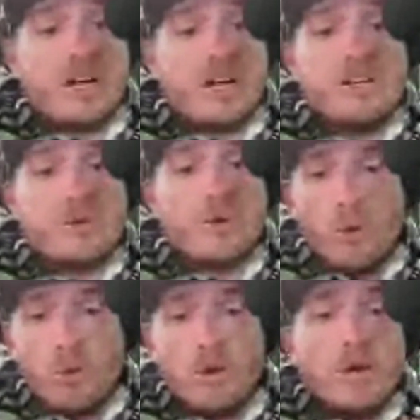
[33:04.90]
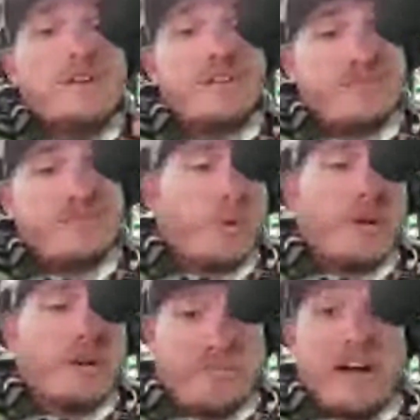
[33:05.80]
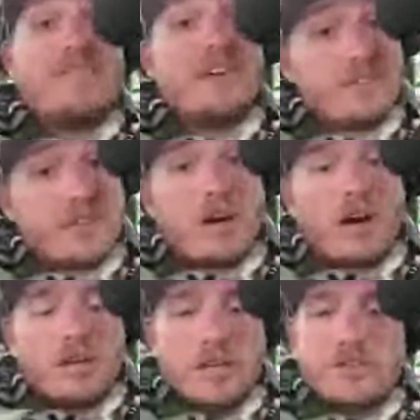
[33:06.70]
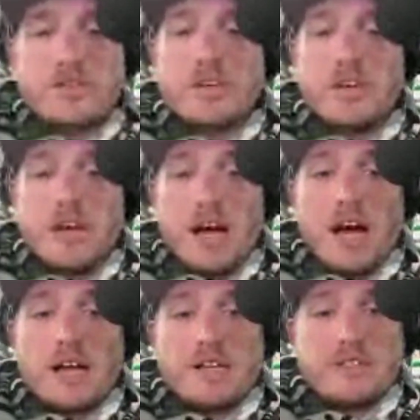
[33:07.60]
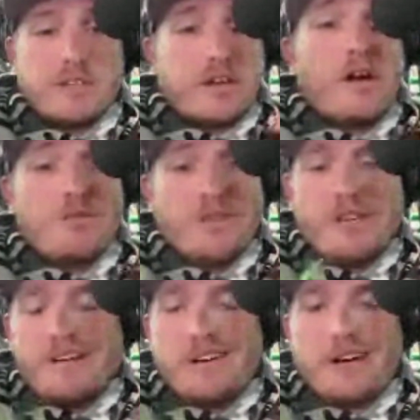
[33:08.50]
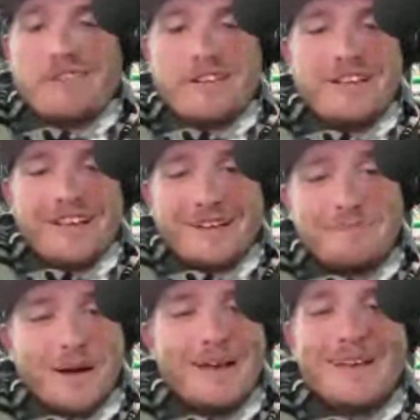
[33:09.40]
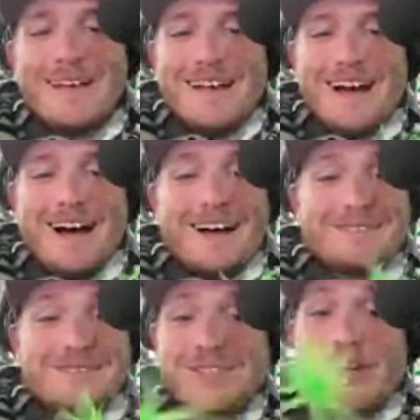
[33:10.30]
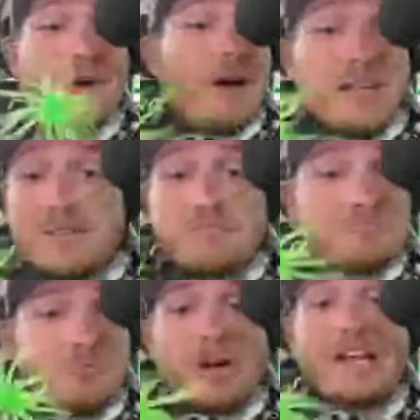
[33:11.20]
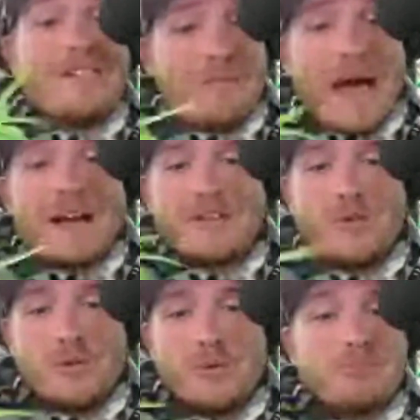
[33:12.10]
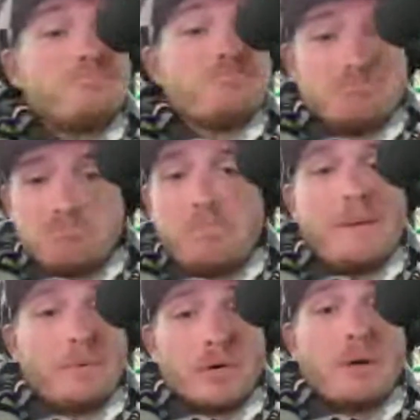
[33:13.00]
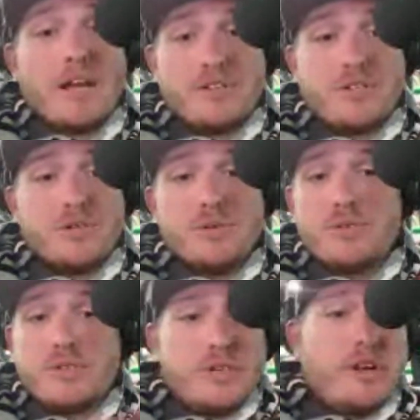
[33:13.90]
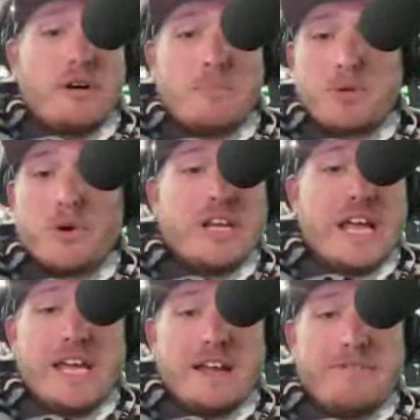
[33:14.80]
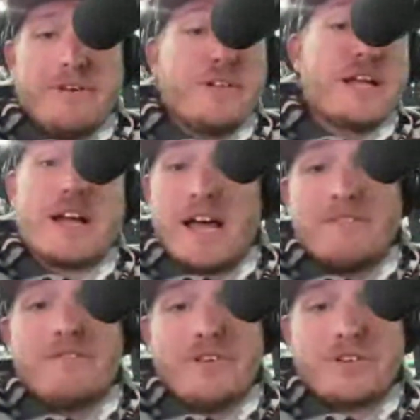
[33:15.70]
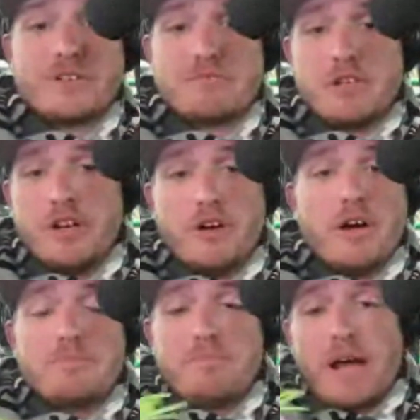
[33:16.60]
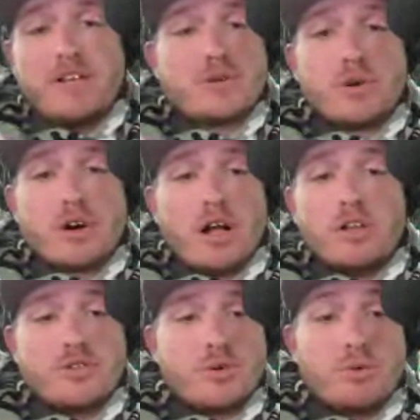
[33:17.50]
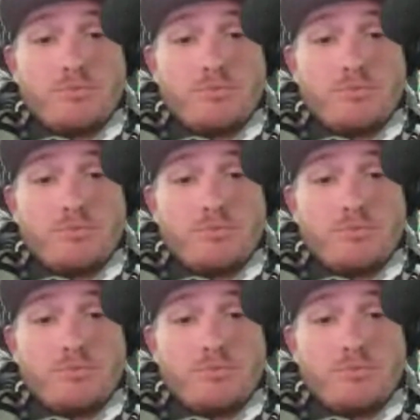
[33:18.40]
in high school, fished 5 years in college because of the COVID year and everything. But so I just want to give back to people in my shoes. I'm 28. I feel like I haven't fished, a high school or college